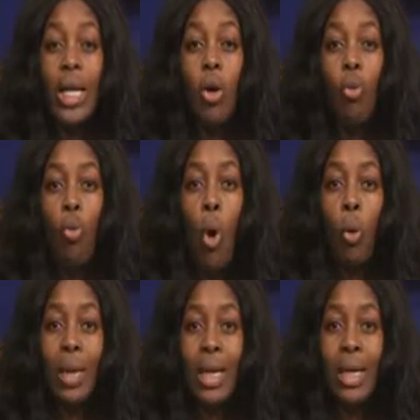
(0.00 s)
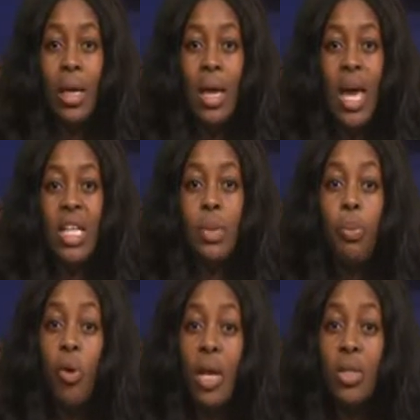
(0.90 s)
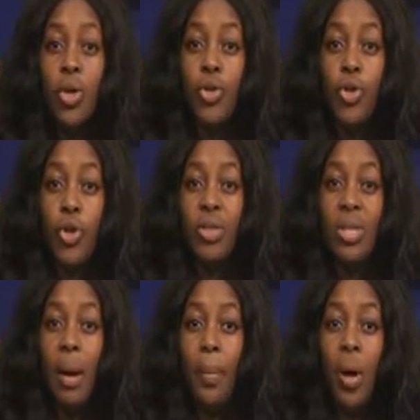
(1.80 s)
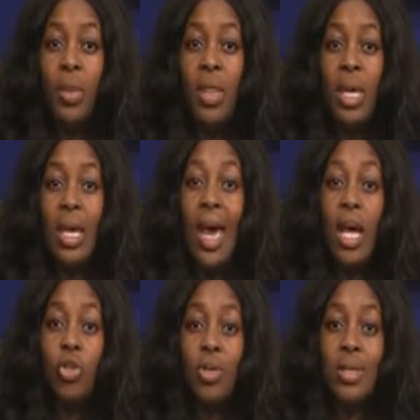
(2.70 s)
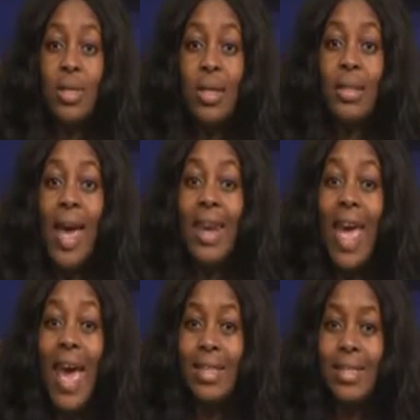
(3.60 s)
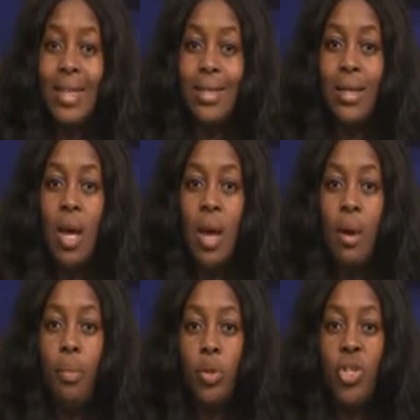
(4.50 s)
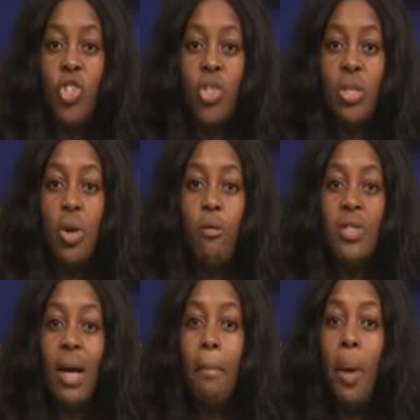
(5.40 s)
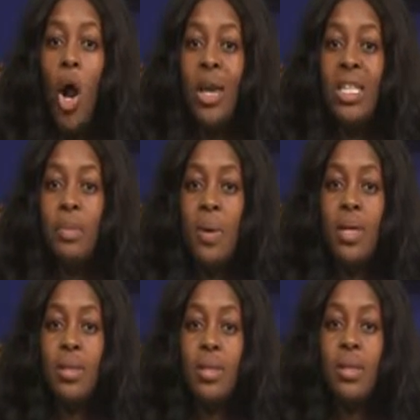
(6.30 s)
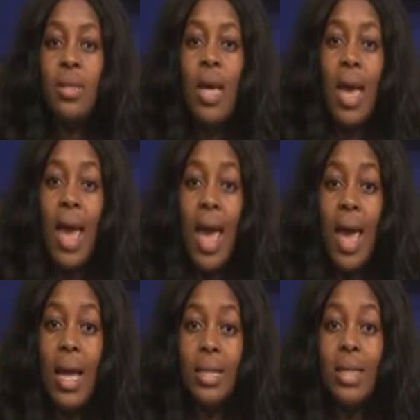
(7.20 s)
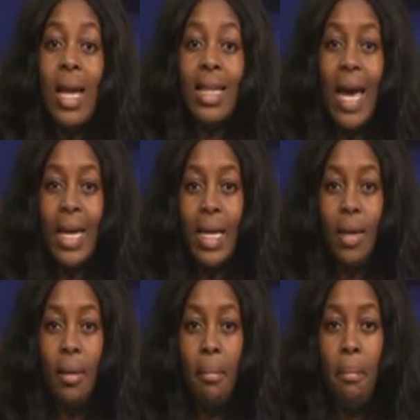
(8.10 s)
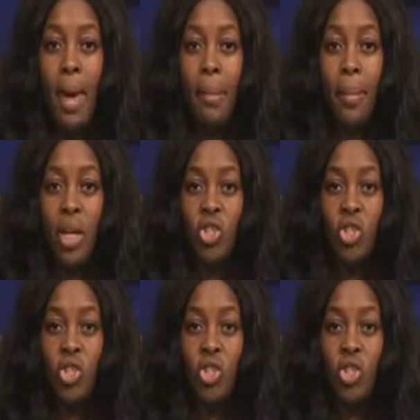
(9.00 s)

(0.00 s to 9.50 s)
Rowley expressed concerns about the entrances and exits, positions of some parking spaces, and lighting. Member